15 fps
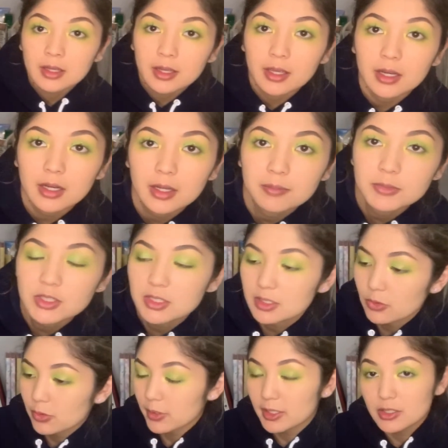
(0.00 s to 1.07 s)
And I'm
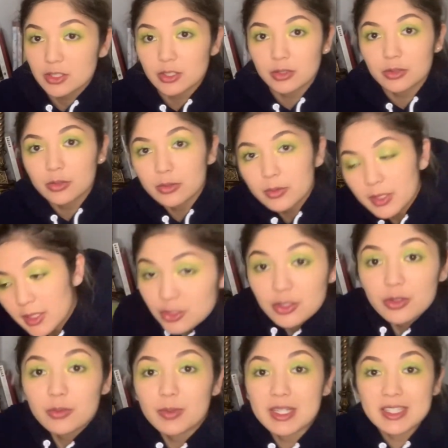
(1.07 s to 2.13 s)
just going to
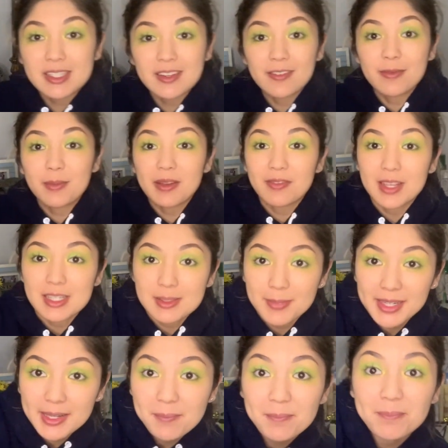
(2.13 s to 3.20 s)
do the rest of my face
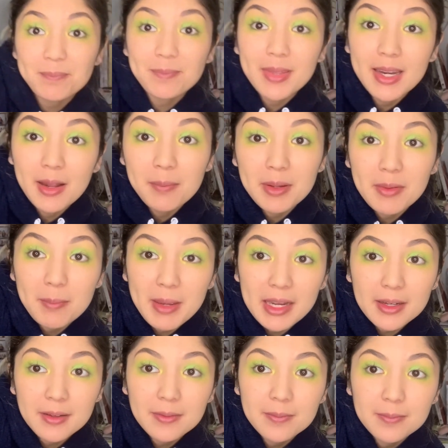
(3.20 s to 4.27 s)
makeup and I'll be right back.